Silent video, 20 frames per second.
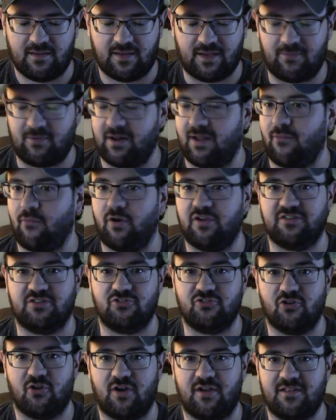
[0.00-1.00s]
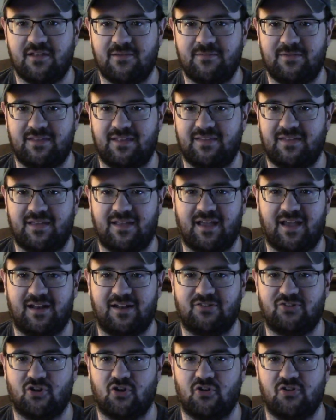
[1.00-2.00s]
I mean, I was enjoying them, and then they kind
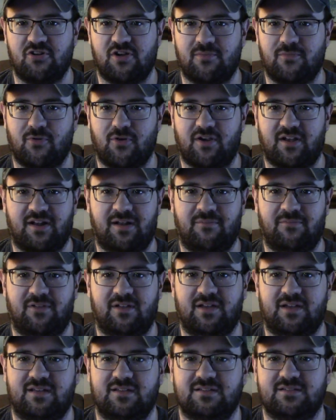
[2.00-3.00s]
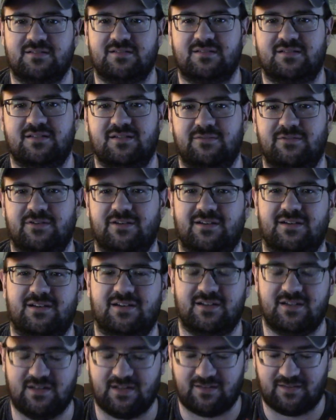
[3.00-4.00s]
of turned on Morgan. I'm like, oh, come
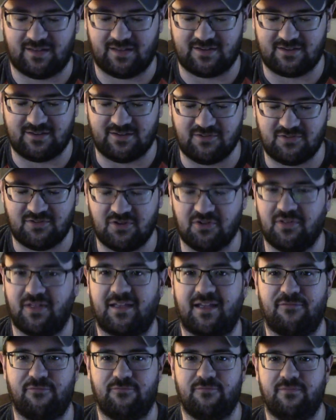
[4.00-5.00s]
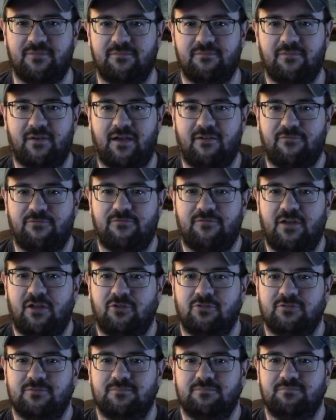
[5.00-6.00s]
on, I like you two. Like, I
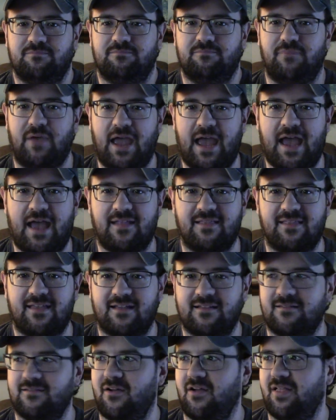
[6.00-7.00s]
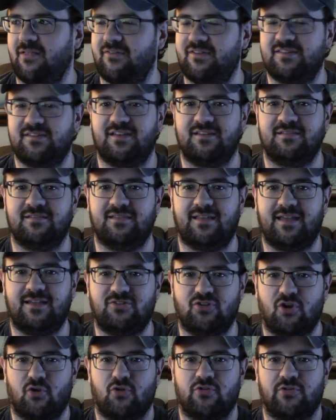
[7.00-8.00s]
felt bad that all of a sudden they
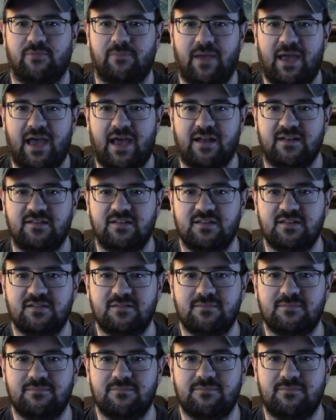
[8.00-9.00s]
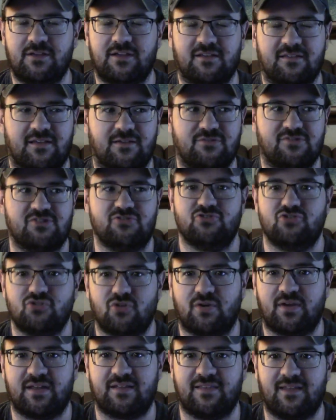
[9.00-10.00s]
turned bad because I was
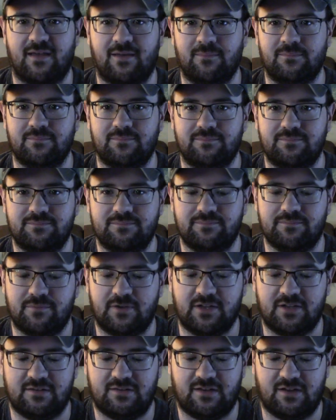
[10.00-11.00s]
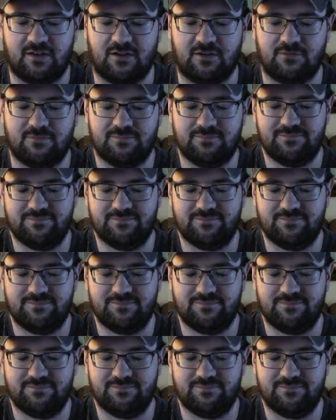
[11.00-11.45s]
enjoying them. But, you know,